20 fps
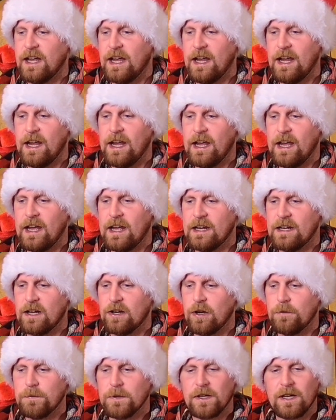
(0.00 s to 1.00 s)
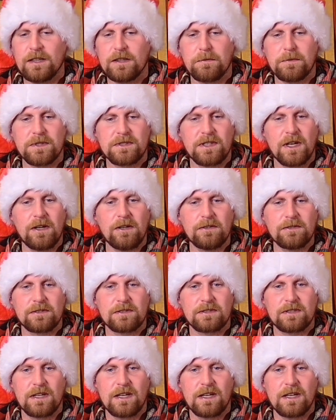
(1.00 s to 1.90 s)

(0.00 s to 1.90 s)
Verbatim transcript: And I hope you like the results.